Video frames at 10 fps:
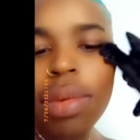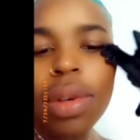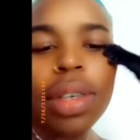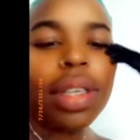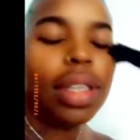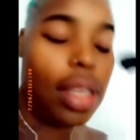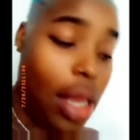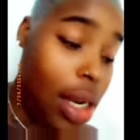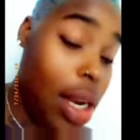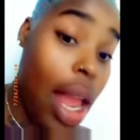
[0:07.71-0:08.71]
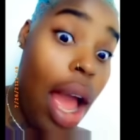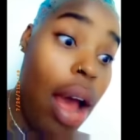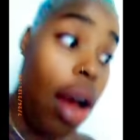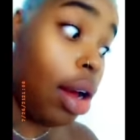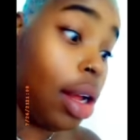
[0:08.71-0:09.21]
should see her.
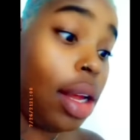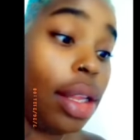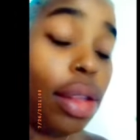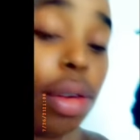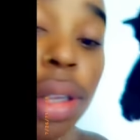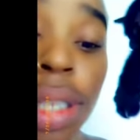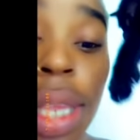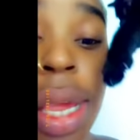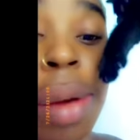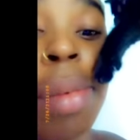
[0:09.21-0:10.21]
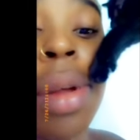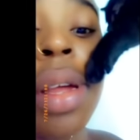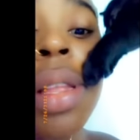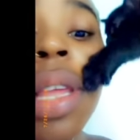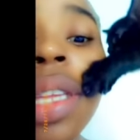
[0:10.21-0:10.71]
Oh, do you see him?
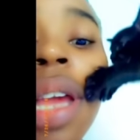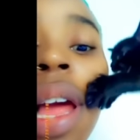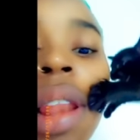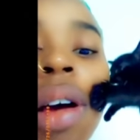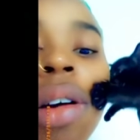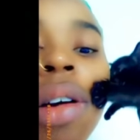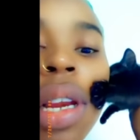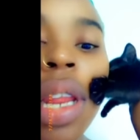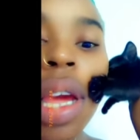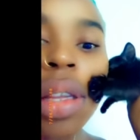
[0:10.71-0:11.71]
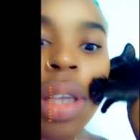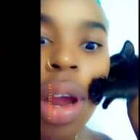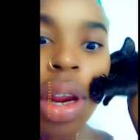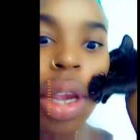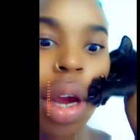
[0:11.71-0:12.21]
That's how long her nails
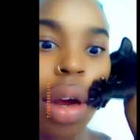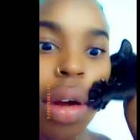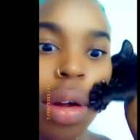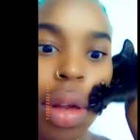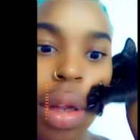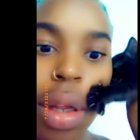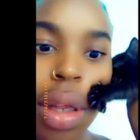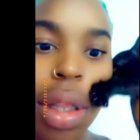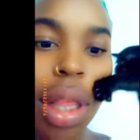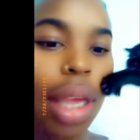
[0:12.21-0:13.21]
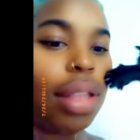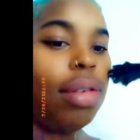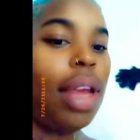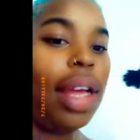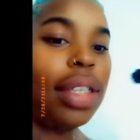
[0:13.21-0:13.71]
are, y'all. Like, do y'all